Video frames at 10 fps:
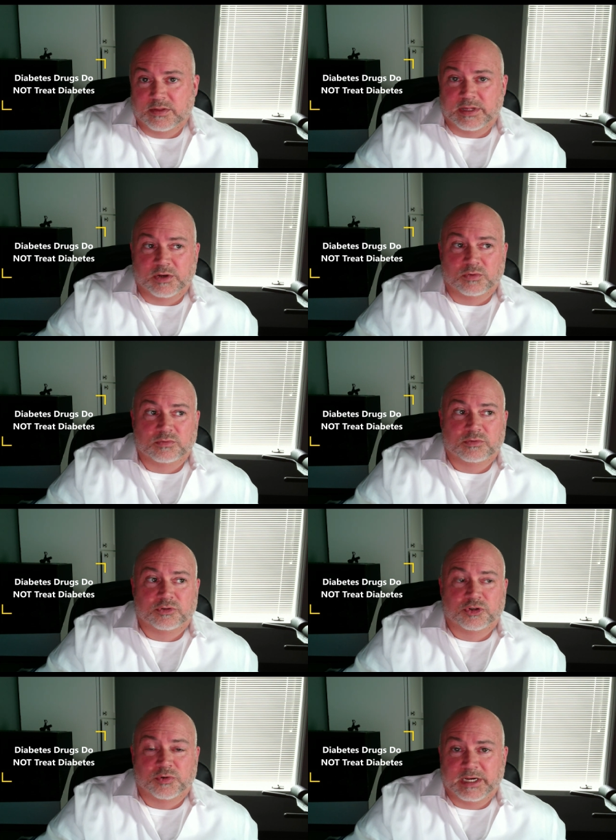They don't
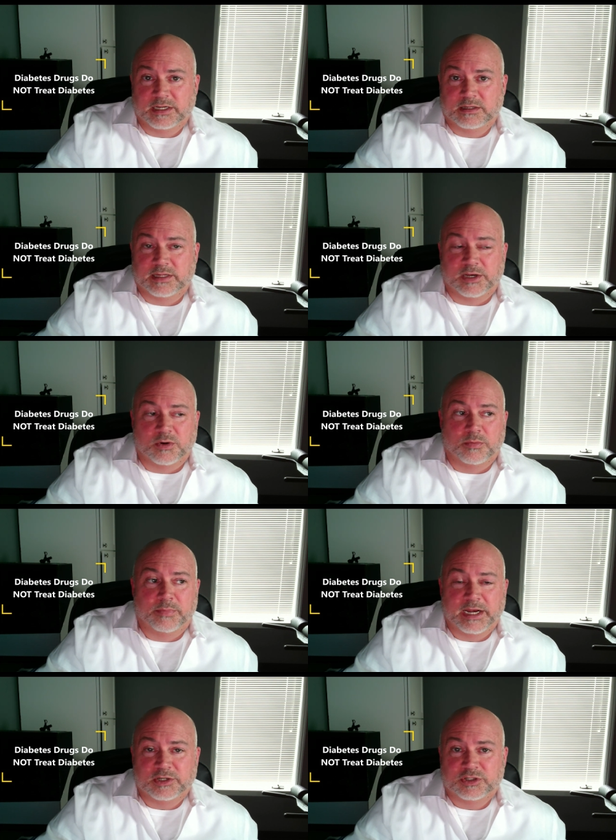treat it, they don't
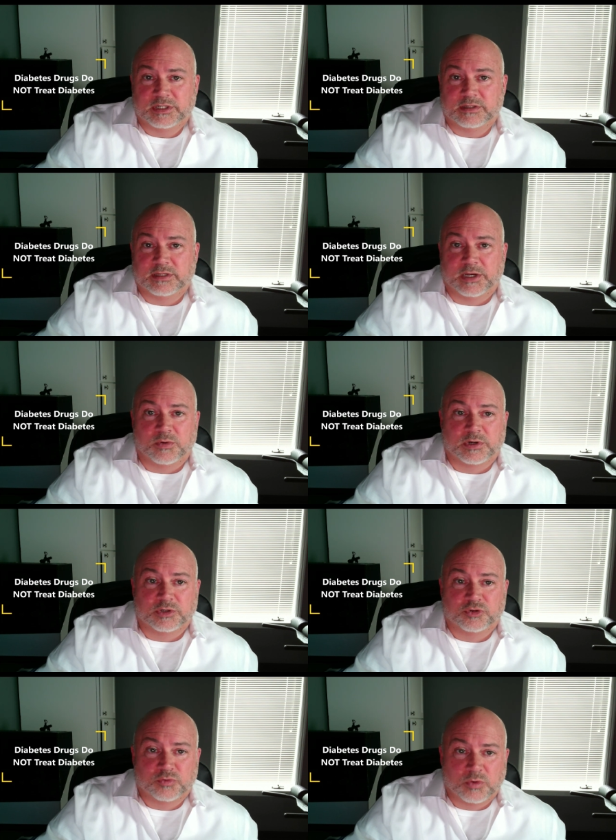manage it, they don't
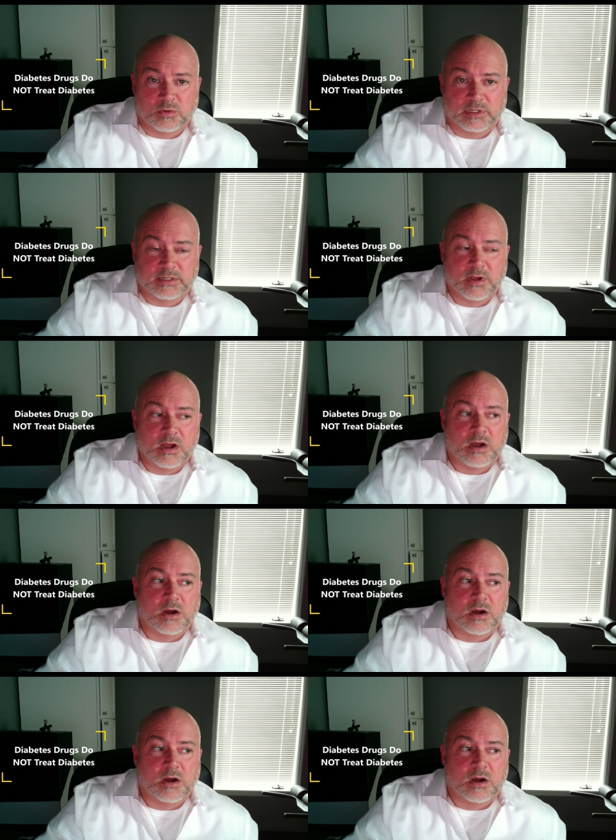control it.